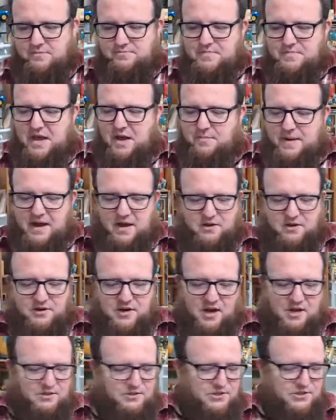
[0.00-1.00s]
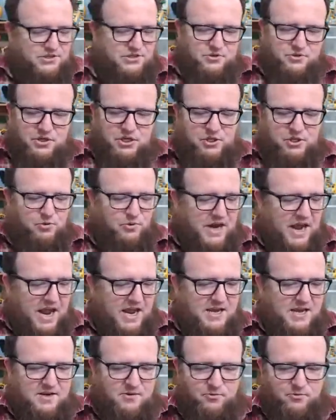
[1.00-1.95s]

how about I'll just do Q&A.